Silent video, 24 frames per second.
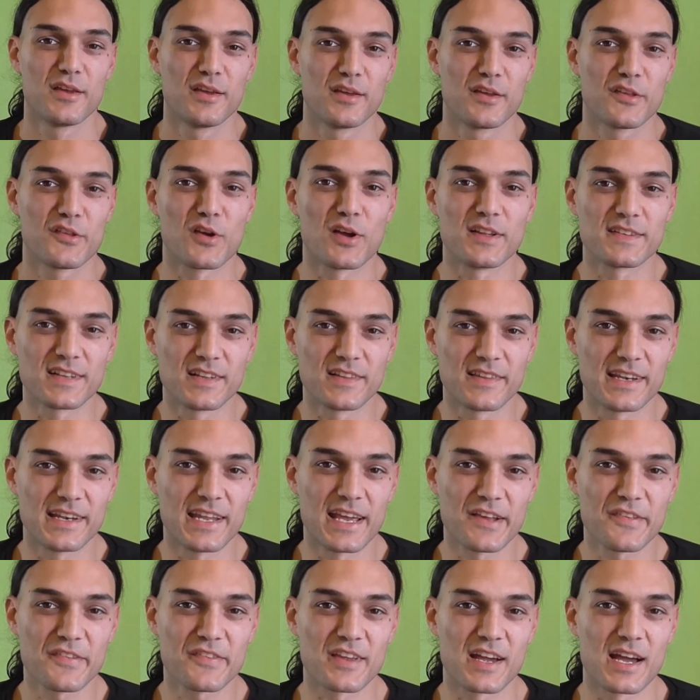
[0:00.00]
So until the
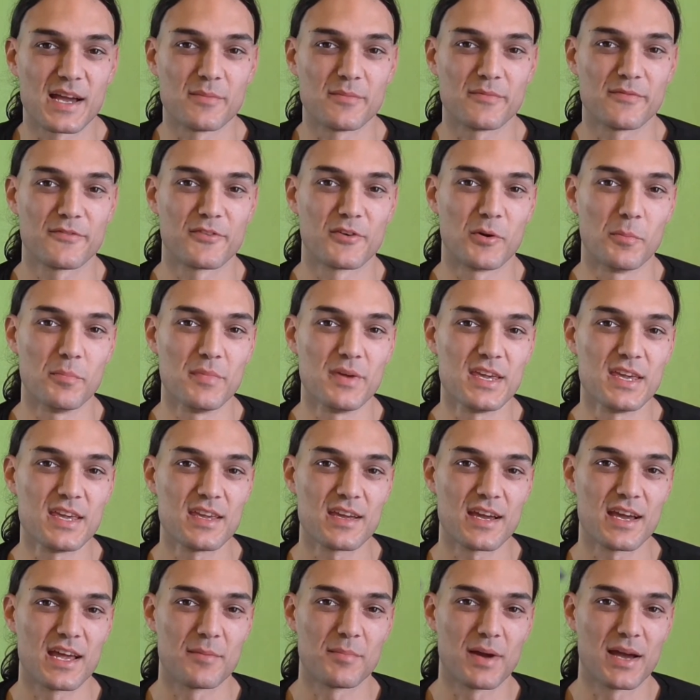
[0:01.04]
next time, from
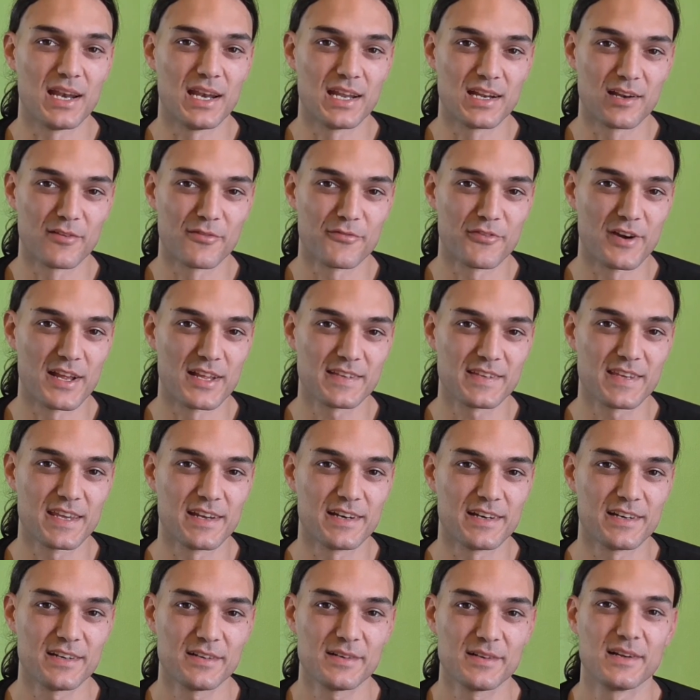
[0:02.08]
me and my little friend
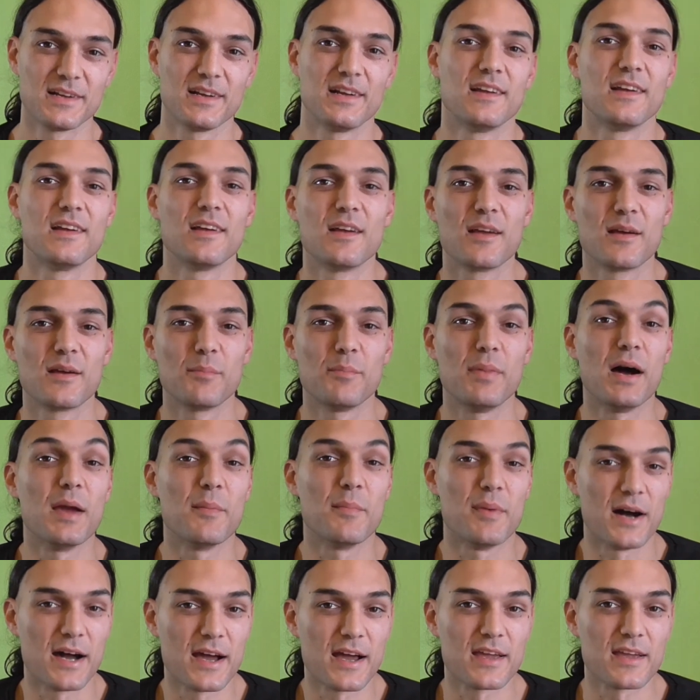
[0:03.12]
here, bye
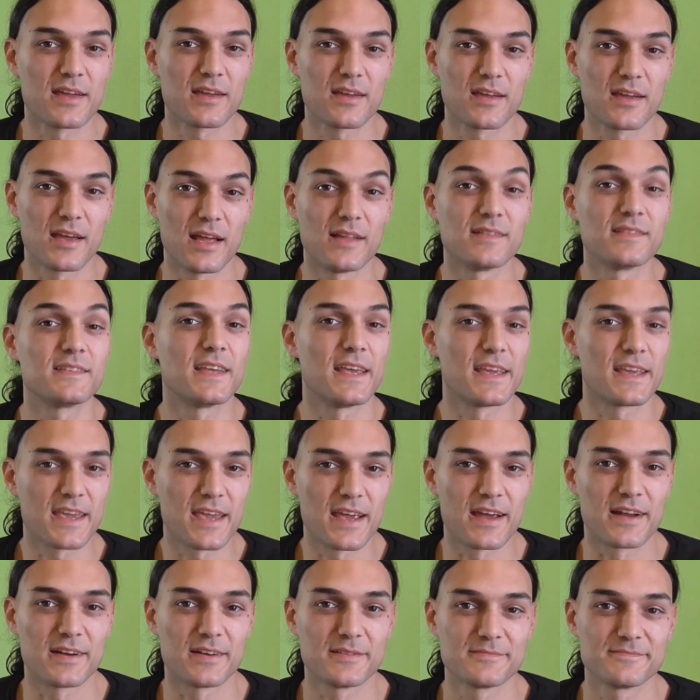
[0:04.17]
bye and take
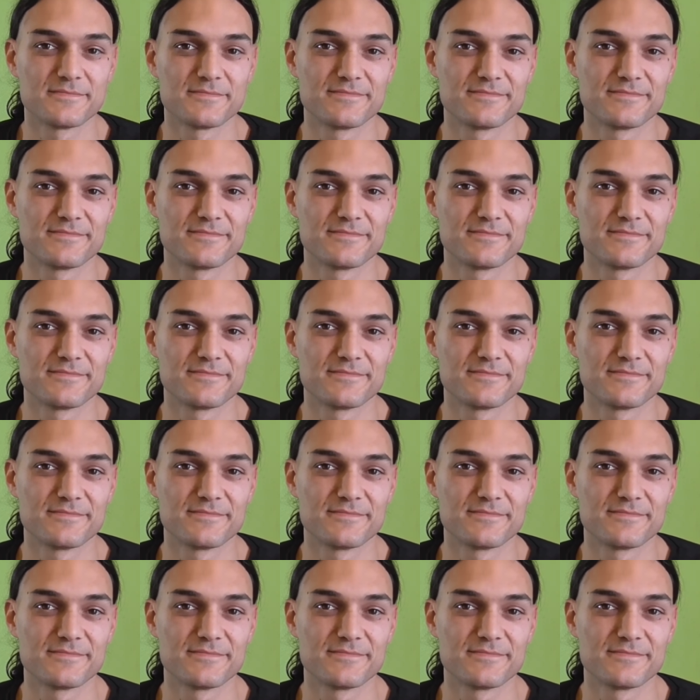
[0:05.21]
care.